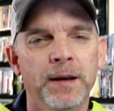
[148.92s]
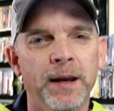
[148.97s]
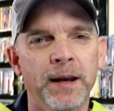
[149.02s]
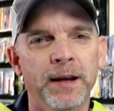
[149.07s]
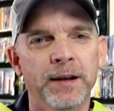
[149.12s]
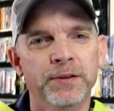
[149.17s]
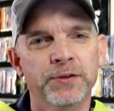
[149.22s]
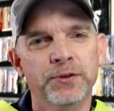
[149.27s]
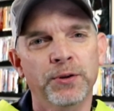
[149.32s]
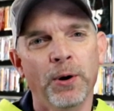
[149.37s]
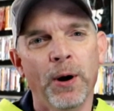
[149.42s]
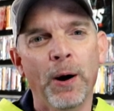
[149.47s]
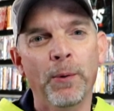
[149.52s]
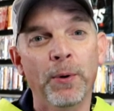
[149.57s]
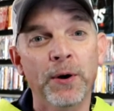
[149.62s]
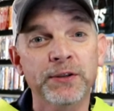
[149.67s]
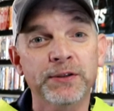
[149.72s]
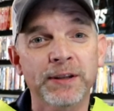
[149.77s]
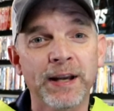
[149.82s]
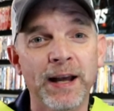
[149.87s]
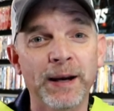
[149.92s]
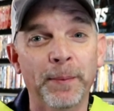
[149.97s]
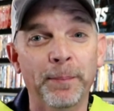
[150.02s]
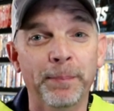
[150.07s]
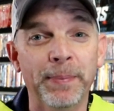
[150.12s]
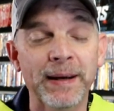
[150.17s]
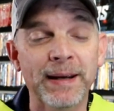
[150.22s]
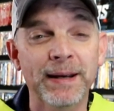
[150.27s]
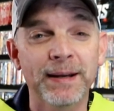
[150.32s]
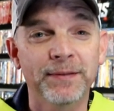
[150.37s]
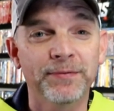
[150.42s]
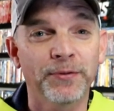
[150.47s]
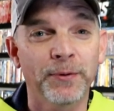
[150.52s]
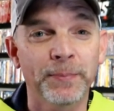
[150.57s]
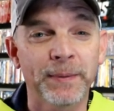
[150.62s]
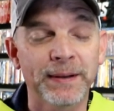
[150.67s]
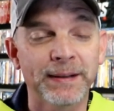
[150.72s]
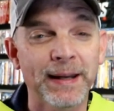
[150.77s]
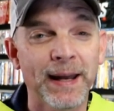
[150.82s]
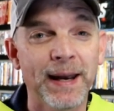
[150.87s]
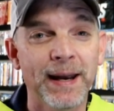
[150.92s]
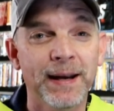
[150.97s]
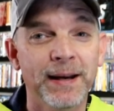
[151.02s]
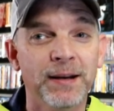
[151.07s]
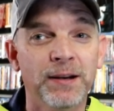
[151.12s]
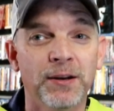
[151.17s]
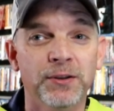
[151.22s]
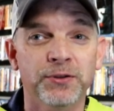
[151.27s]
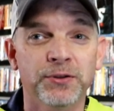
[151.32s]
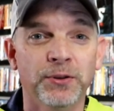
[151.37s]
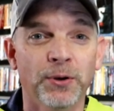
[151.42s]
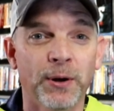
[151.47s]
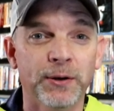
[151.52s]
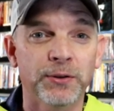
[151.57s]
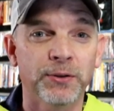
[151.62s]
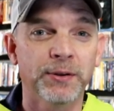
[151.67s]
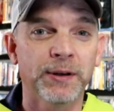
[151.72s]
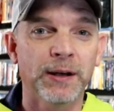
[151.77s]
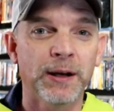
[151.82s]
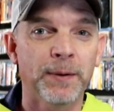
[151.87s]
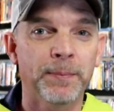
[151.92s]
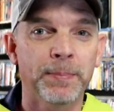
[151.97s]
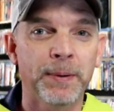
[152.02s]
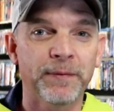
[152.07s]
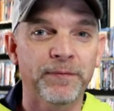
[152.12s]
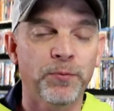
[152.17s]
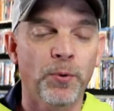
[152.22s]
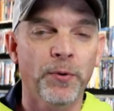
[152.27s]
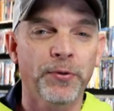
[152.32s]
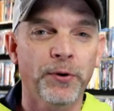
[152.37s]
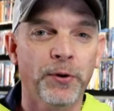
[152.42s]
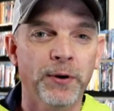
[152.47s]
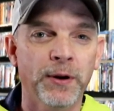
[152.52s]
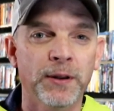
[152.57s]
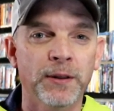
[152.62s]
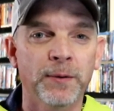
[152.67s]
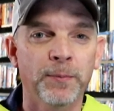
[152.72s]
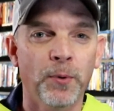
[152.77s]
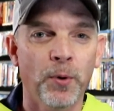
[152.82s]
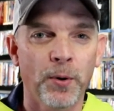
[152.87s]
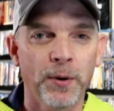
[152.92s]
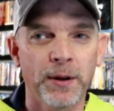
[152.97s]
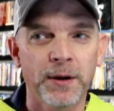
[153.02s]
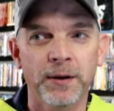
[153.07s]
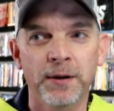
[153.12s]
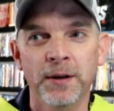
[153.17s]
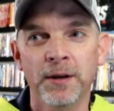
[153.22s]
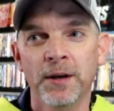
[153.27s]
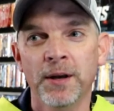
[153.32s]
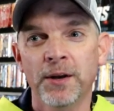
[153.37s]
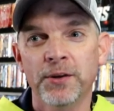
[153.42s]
and so I was kind of beat from the day because, you know, I do get up at four thirty in the morning.